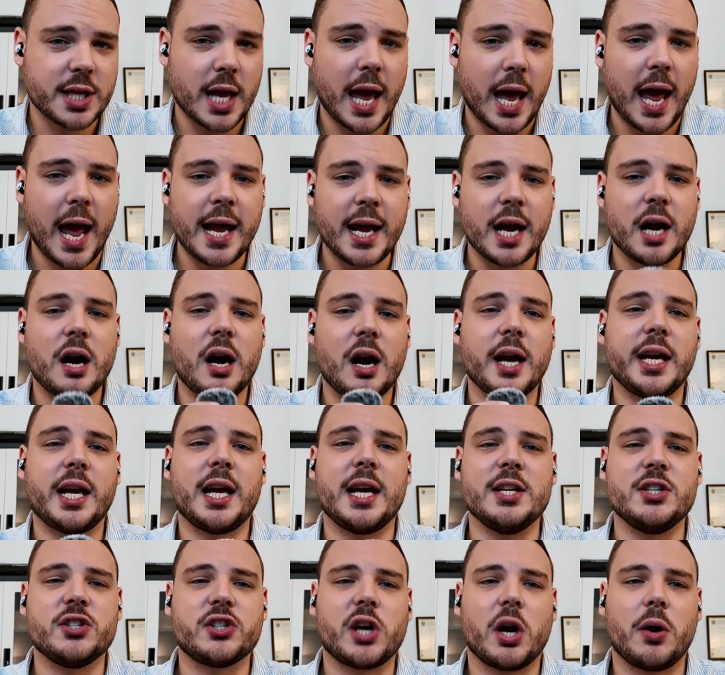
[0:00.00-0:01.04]
AI
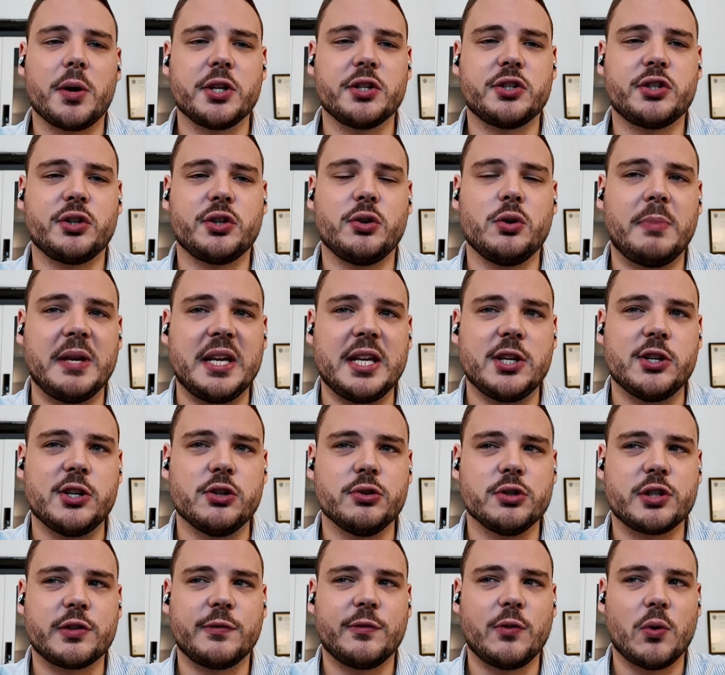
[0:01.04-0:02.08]
is going to be
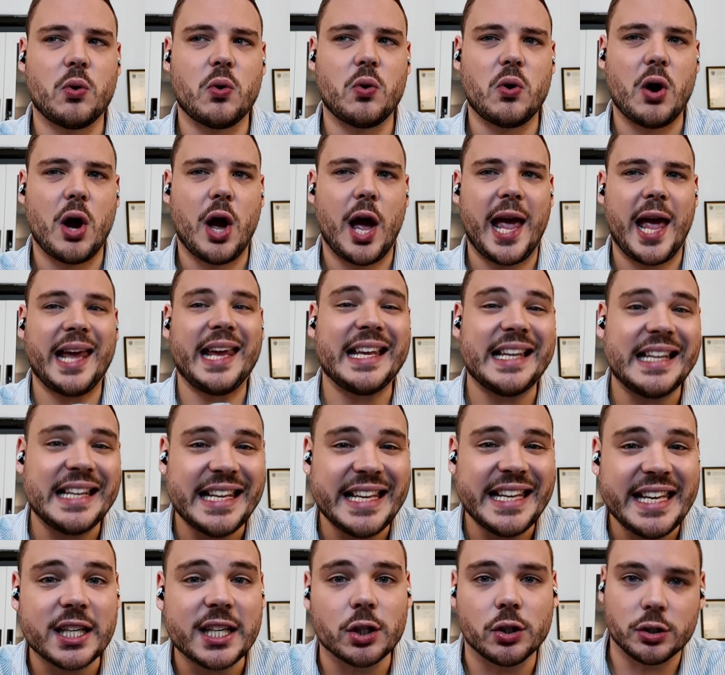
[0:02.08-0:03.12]
used for
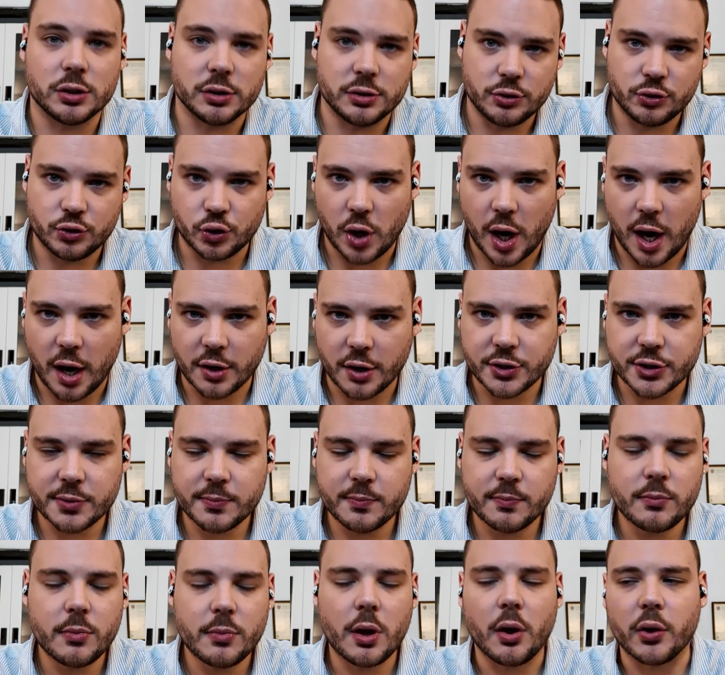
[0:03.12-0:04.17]
illegal drugs,
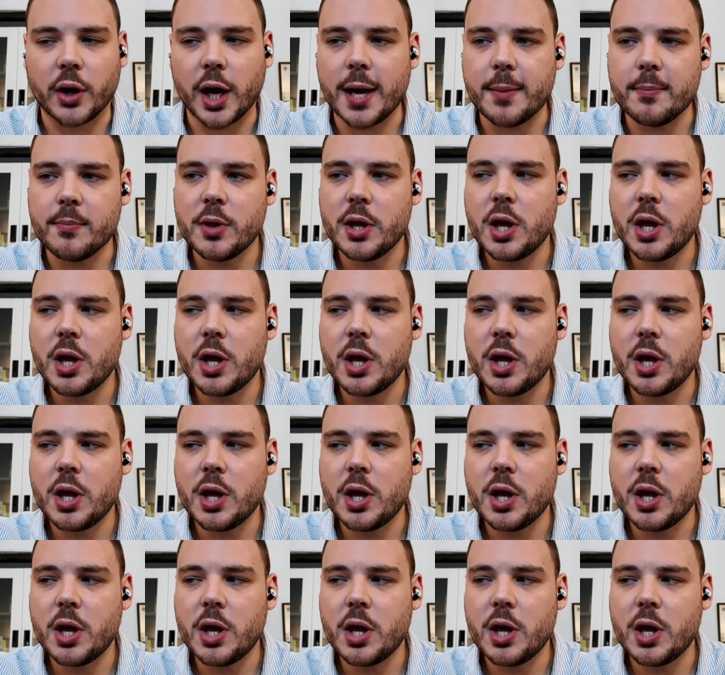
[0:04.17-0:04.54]
okay?